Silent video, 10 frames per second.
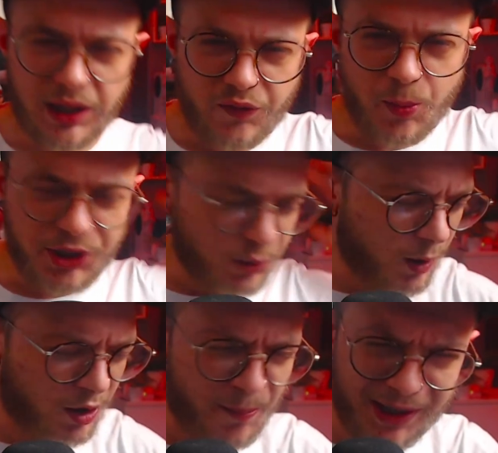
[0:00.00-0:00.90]
Hello, everybody.
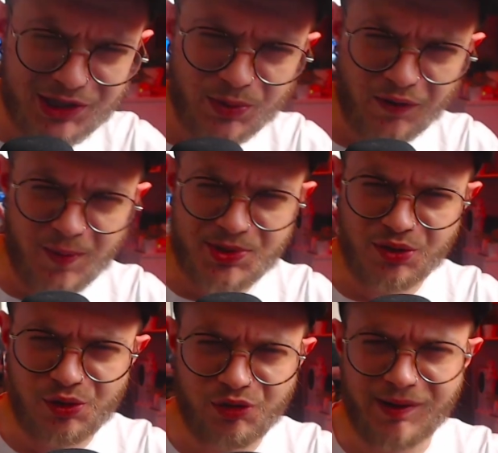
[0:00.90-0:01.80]
Welcome back to another
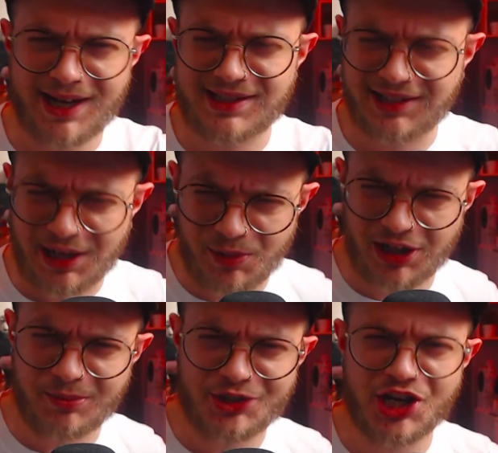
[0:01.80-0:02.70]
episode of Luca Reacts. Today,
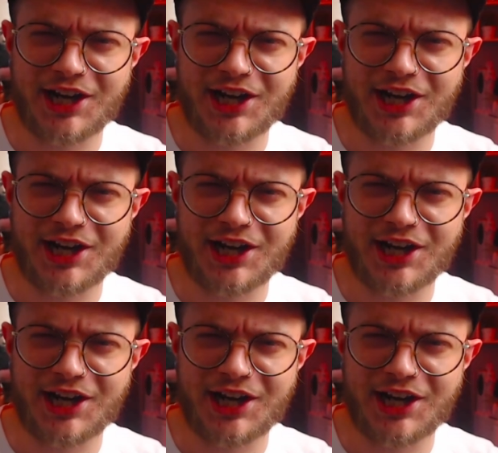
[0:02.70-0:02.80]
we're going to be